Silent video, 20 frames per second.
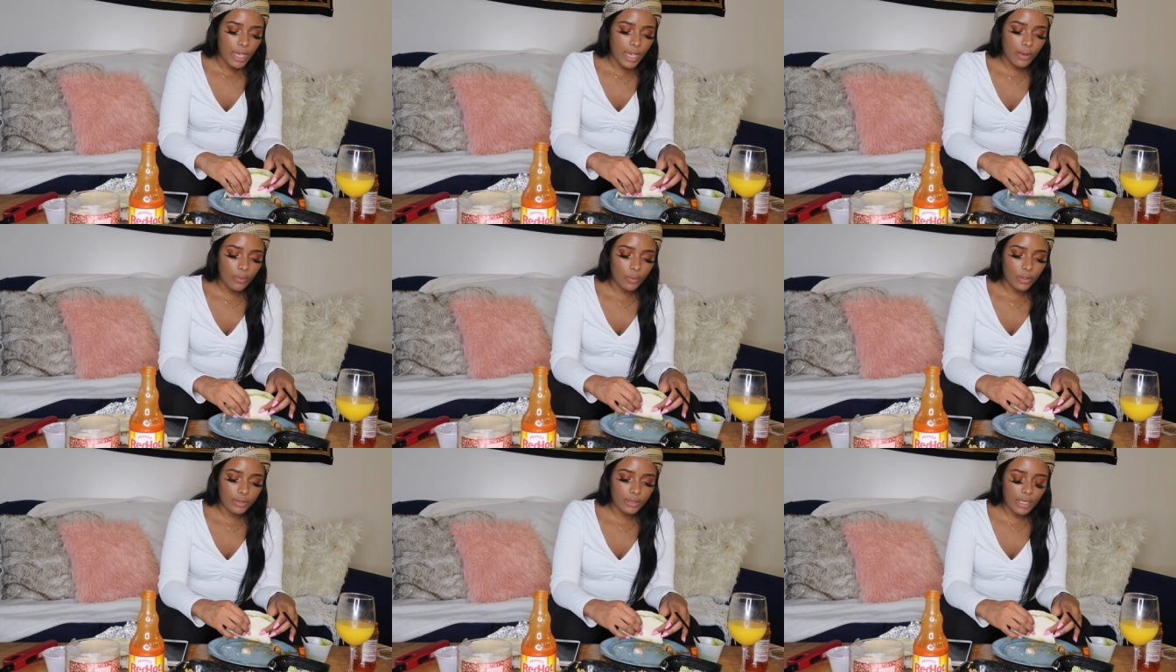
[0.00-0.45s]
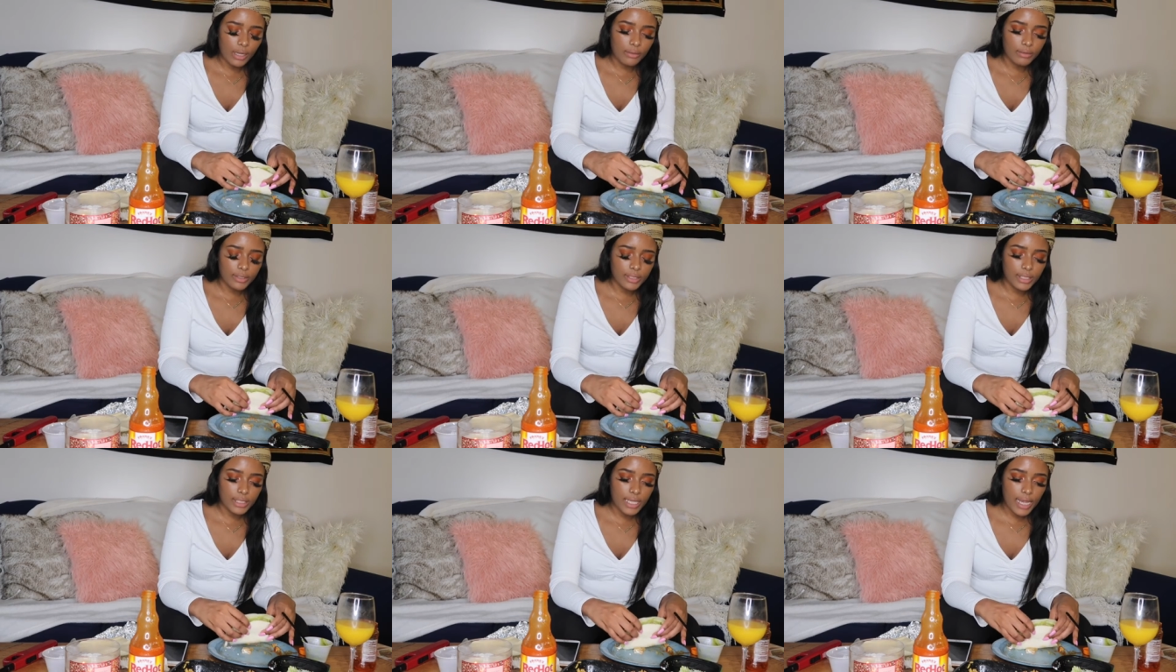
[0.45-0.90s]
and what they
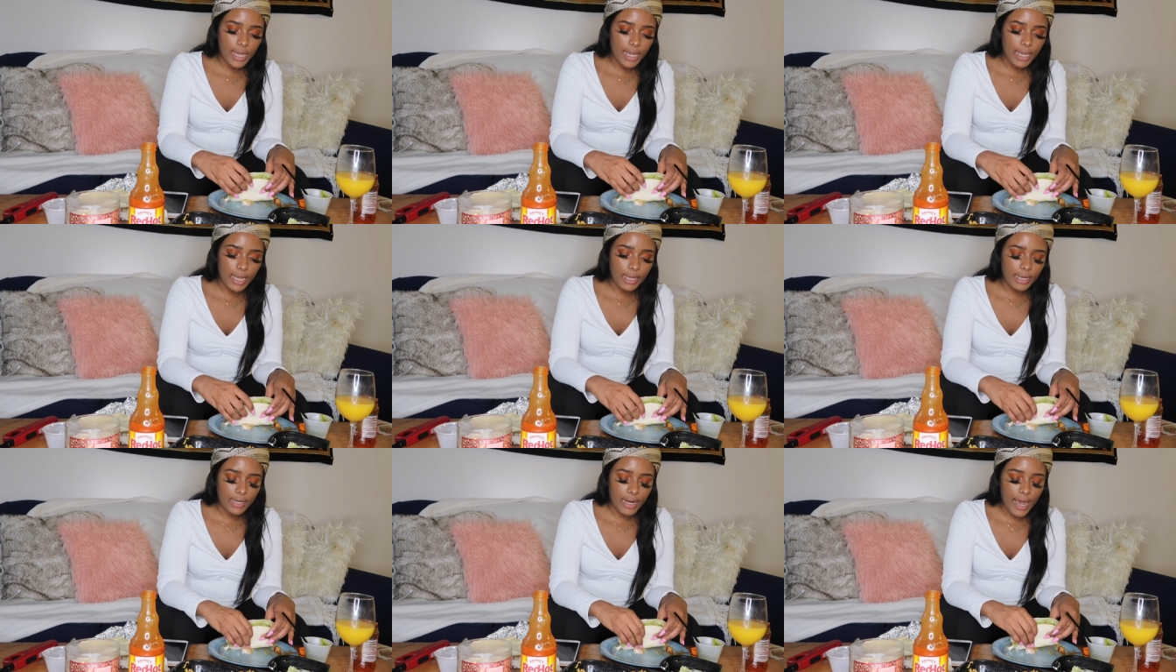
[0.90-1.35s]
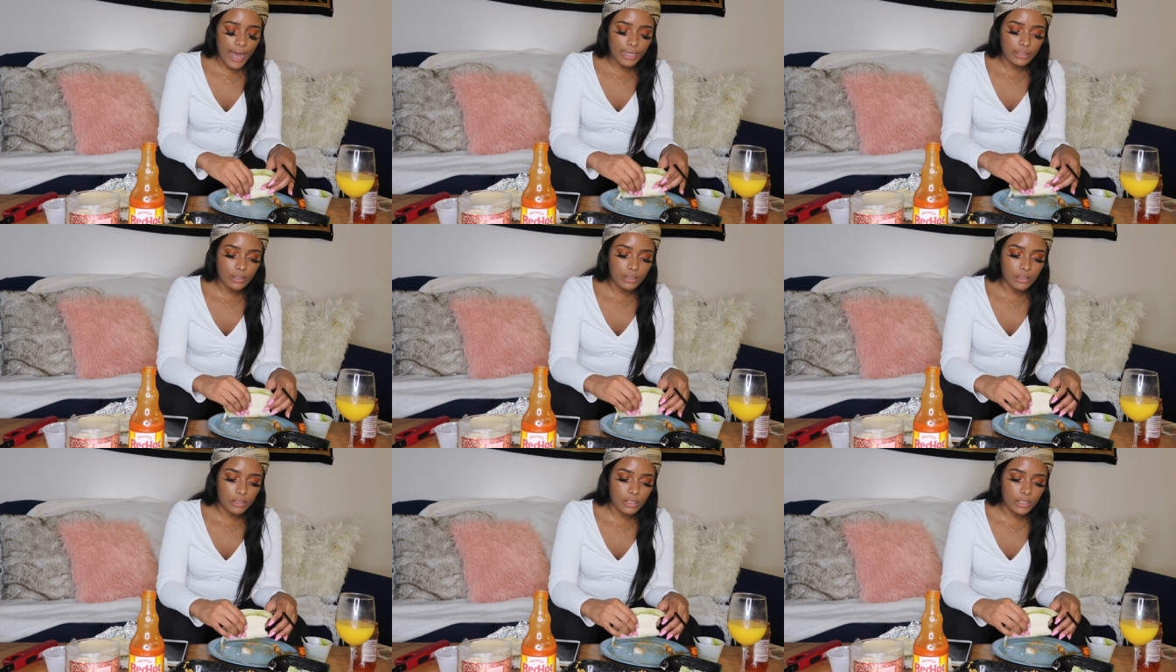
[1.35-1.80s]
were saying and
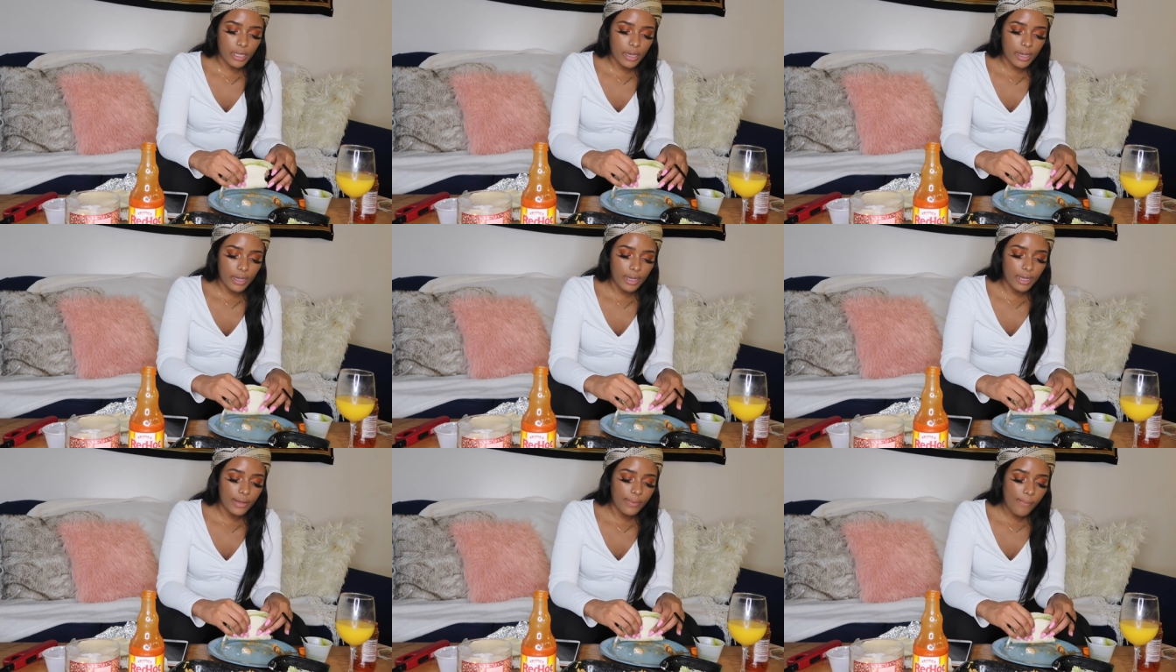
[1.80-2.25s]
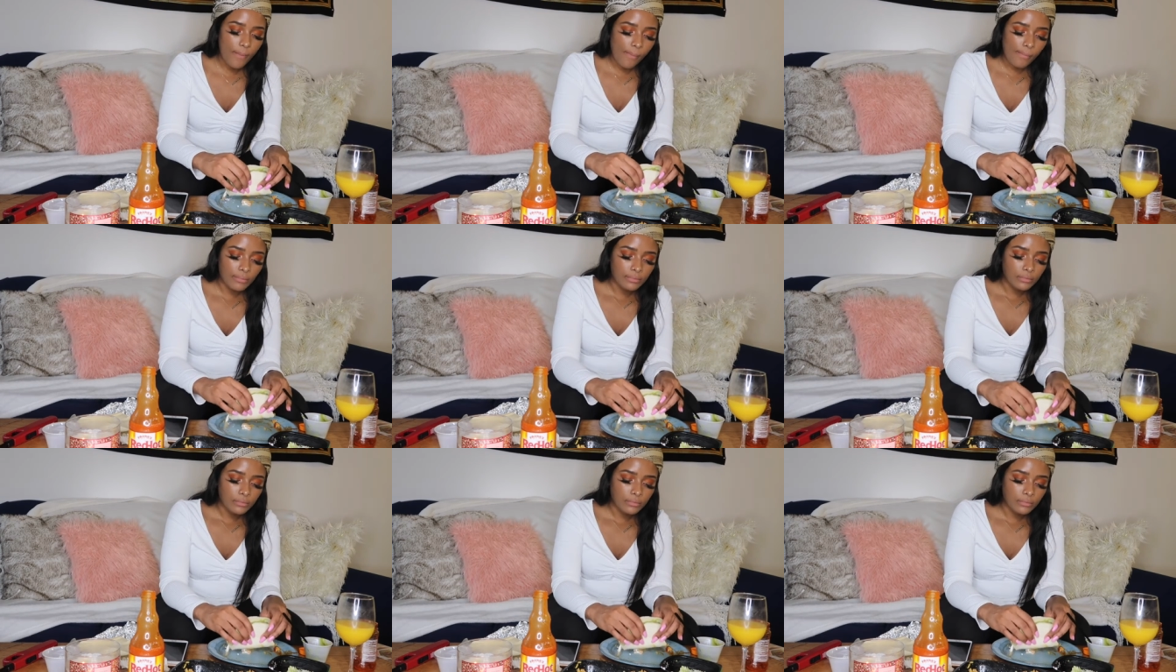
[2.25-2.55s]
had to say.